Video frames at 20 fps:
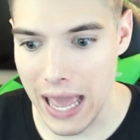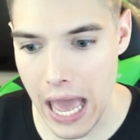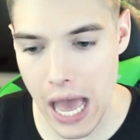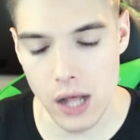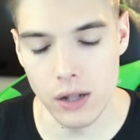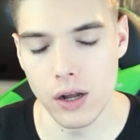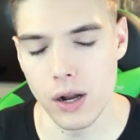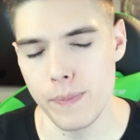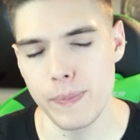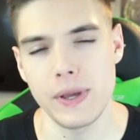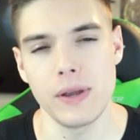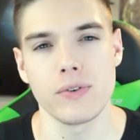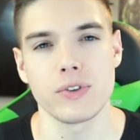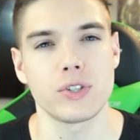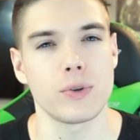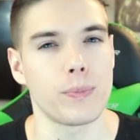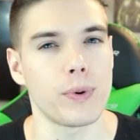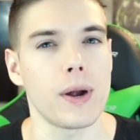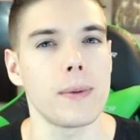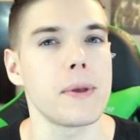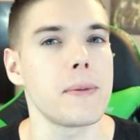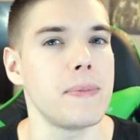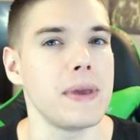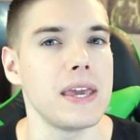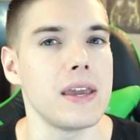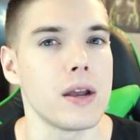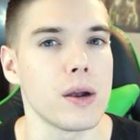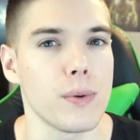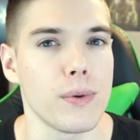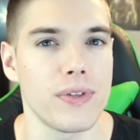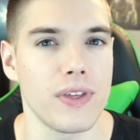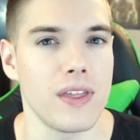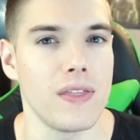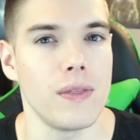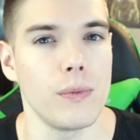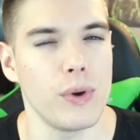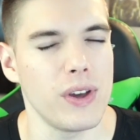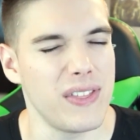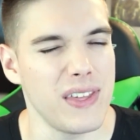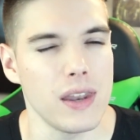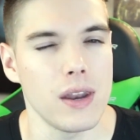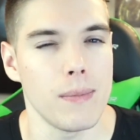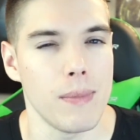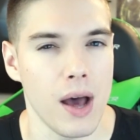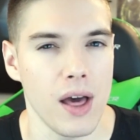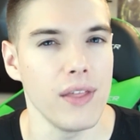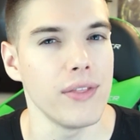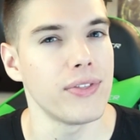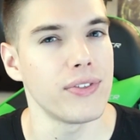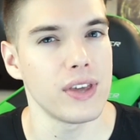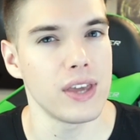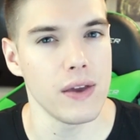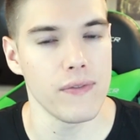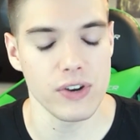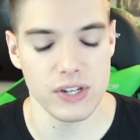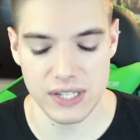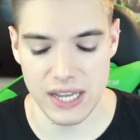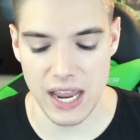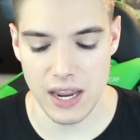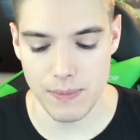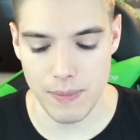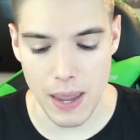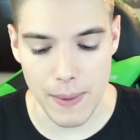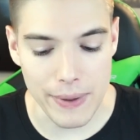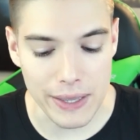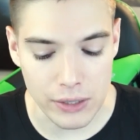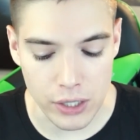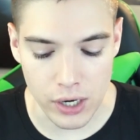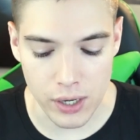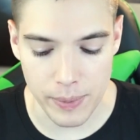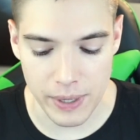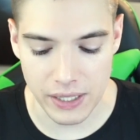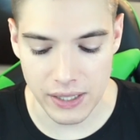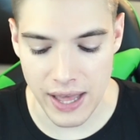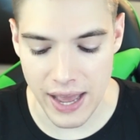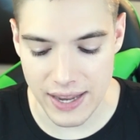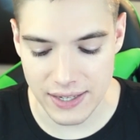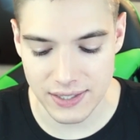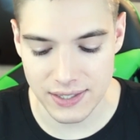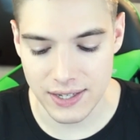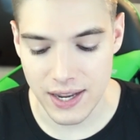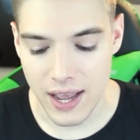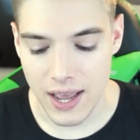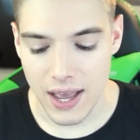LRBers will probably be here within a month, give or take, maybe a little bit less.